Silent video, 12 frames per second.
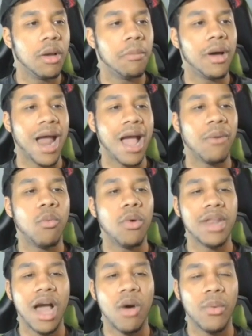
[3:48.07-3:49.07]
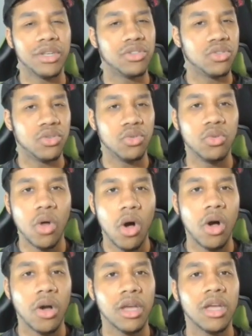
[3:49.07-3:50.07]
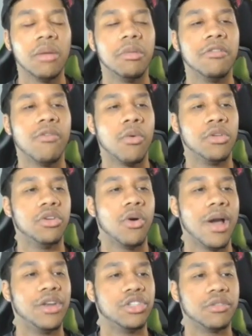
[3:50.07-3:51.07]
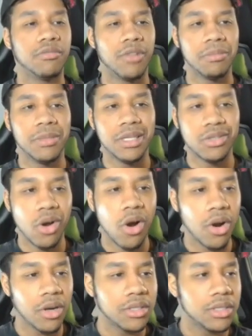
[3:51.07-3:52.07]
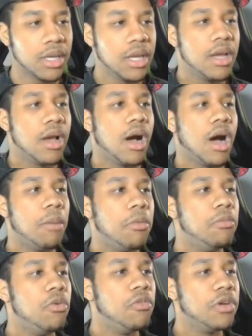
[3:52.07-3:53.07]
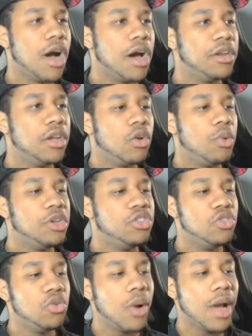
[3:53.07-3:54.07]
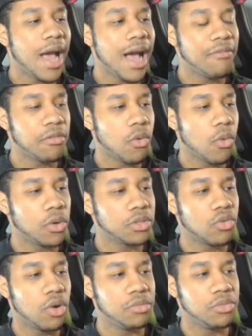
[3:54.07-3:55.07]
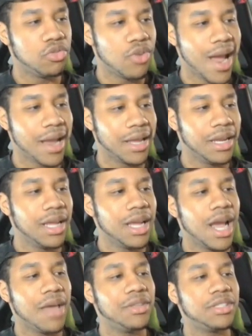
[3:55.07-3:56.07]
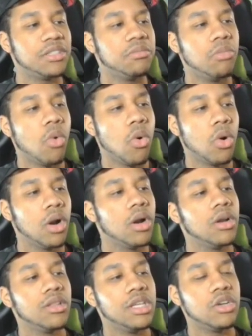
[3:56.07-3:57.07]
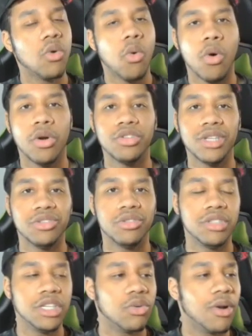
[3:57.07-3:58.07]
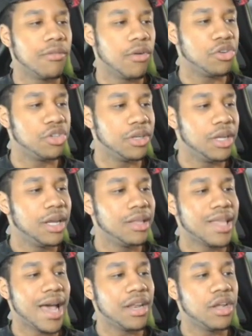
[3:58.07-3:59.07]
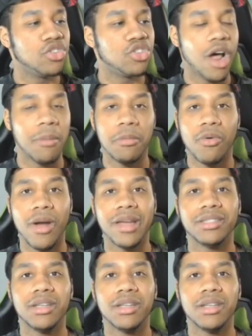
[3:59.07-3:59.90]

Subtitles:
but I would not wait too long before you can go ahead and just flip these cards. But moving on, we do have, of course, Crimson Dragon, and this is more the quarter-century secret rare version that shot up in price